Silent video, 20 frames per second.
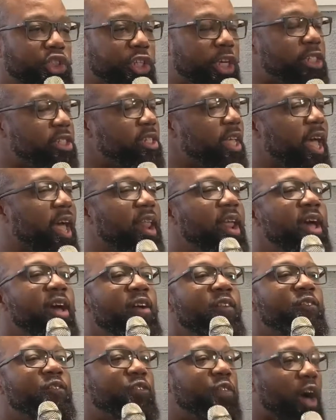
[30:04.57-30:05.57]
just that,
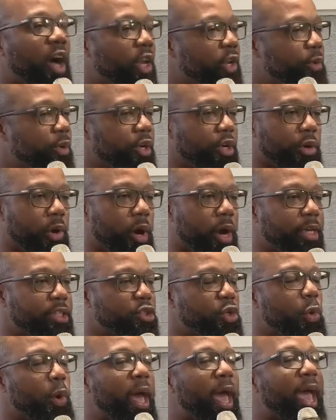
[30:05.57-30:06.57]
following Christ.
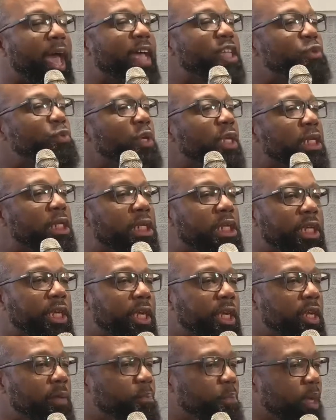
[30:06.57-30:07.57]
So as we
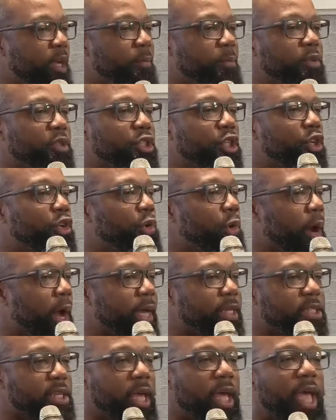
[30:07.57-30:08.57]
lead people to
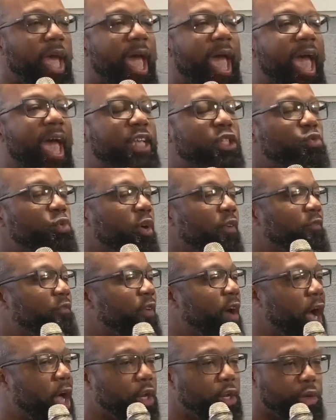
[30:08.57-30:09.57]
Christ, as we're
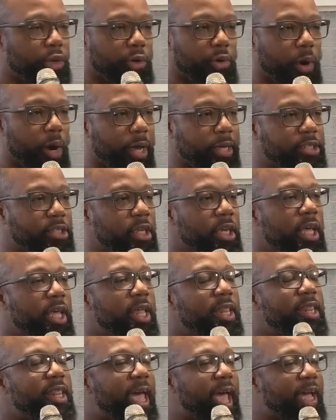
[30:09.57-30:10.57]
following Christ,
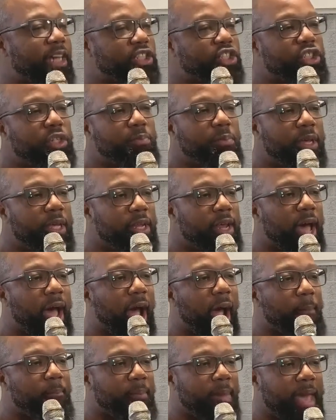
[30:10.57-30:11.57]
that should be
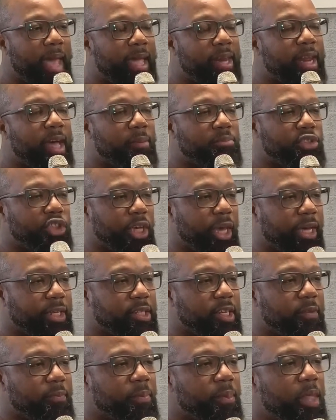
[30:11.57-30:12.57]
our main
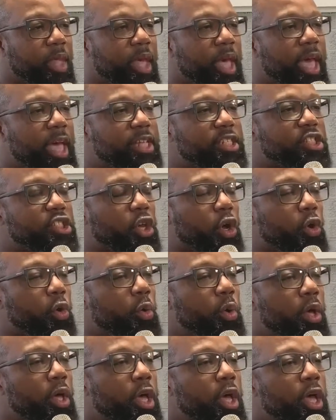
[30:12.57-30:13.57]
objective. And
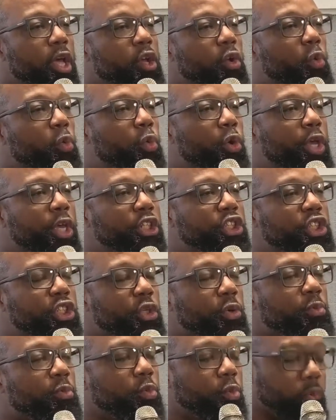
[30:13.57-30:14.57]
so we
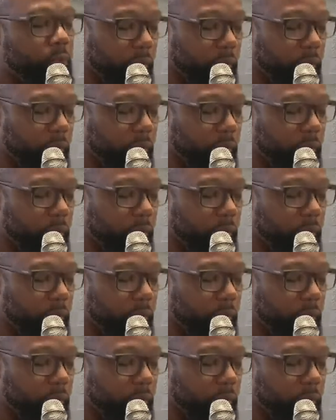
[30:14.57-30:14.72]
should